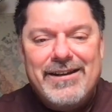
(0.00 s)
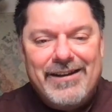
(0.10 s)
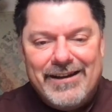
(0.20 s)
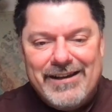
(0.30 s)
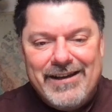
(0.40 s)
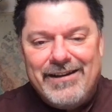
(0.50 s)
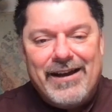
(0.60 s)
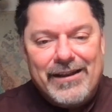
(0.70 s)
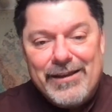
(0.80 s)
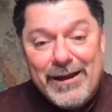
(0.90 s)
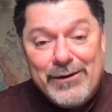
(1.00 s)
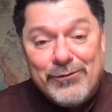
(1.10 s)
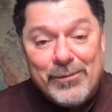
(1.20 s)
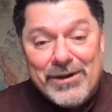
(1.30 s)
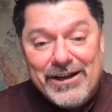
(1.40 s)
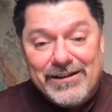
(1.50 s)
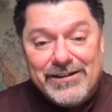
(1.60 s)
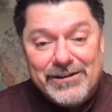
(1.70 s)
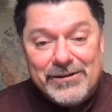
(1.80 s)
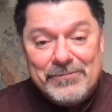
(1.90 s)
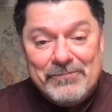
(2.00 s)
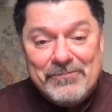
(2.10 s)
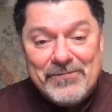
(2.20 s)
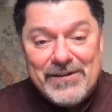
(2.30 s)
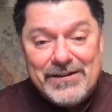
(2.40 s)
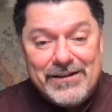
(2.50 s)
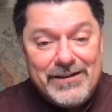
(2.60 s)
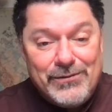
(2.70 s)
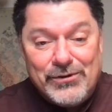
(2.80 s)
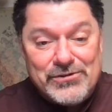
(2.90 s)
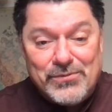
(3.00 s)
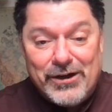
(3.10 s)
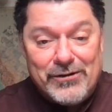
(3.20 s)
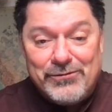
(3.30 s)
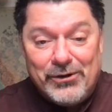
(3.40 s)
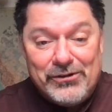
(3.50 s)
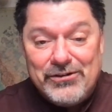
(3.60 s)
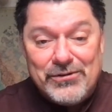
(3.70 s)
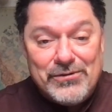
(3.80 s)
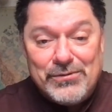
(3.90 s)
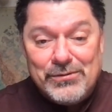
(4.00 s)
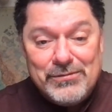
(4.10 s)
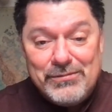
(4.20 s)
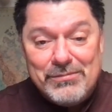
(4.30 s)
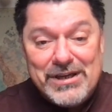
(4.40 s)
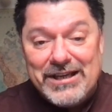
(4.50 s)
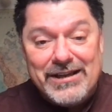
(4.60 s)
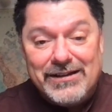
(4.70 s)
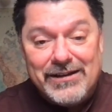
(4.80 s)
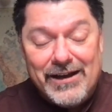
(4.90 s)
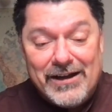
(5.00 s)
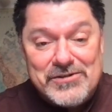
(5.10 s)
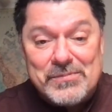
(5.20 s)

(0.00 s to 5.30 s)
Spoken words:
Again, I thank you for being here. It was wonderful to be in God's